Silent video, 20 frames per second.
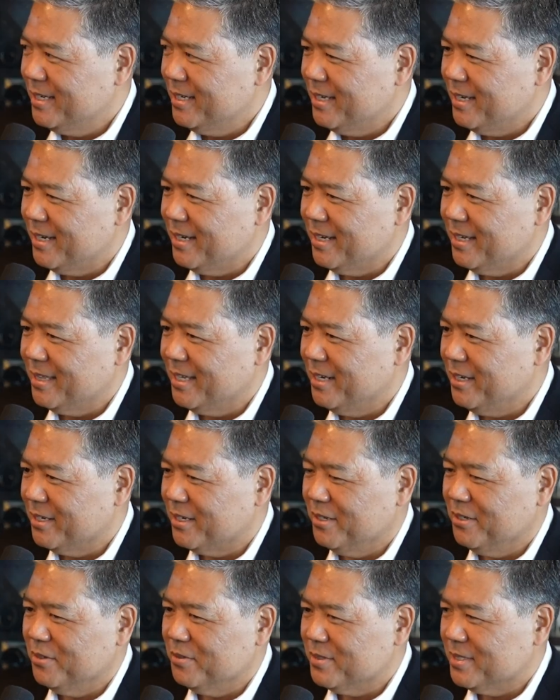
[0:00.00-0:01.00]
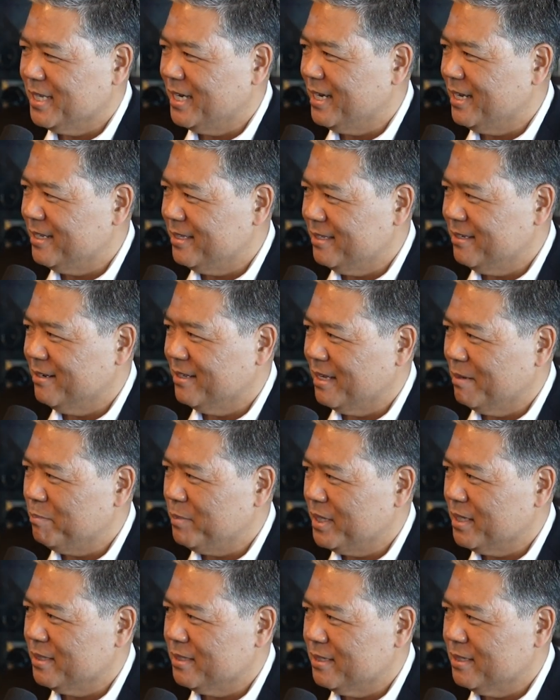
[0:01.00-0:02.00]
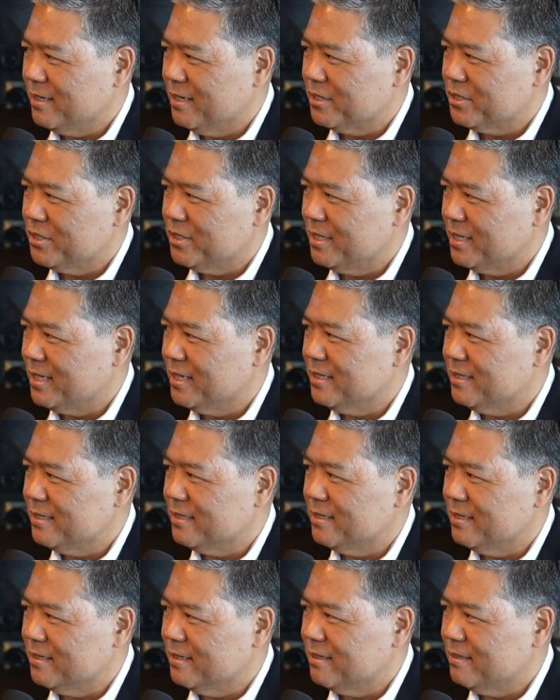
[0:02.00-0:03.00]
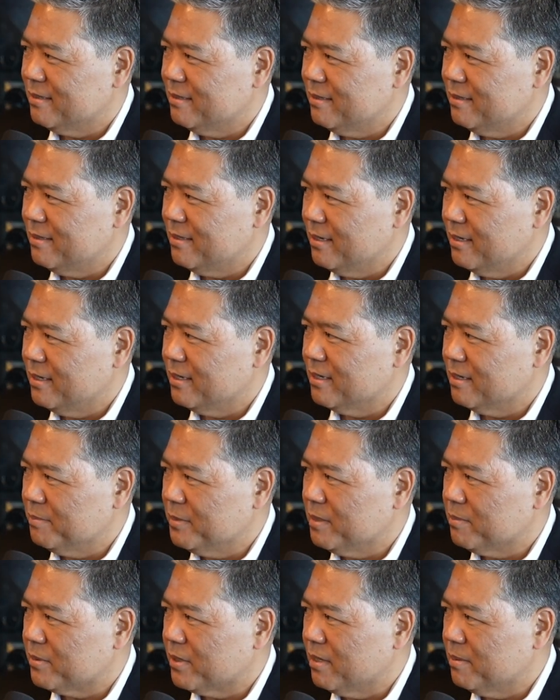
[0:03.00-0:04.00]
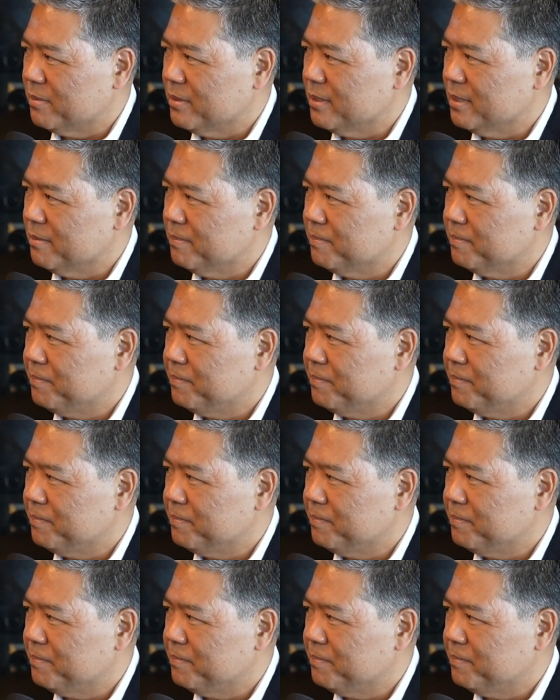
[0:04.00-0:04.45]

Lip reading: then you can use that, that big deduction against the income in the property.